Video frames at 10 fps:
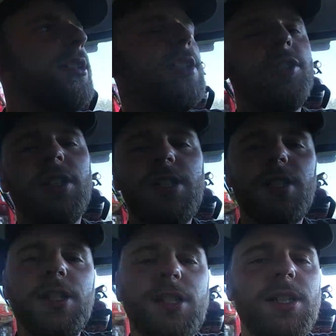So
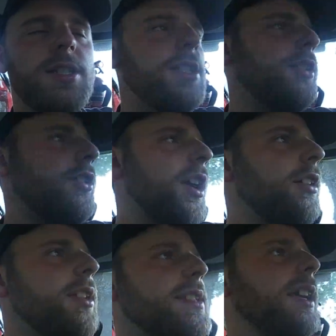the
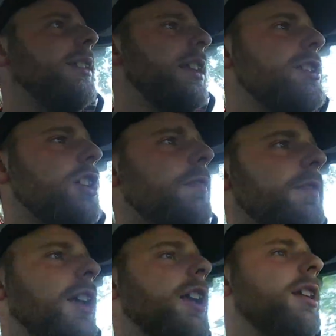ground is not that soft,
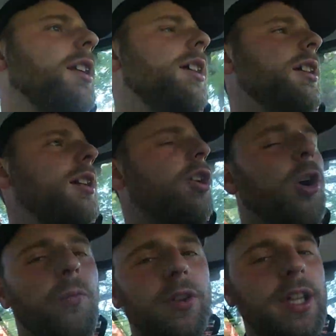and
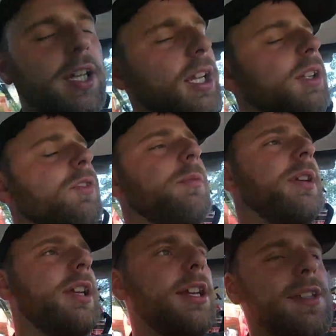hopefully it will
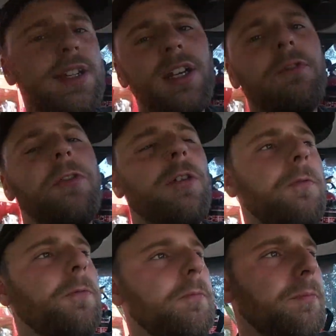be easier for
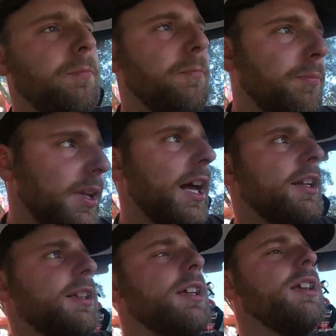
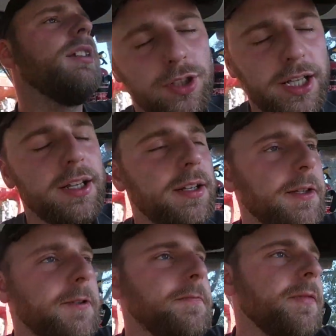planting today.
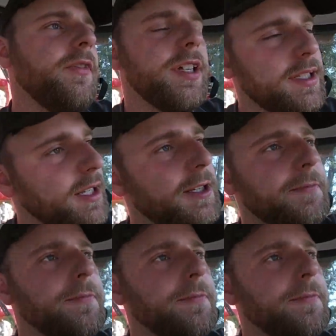We'll see.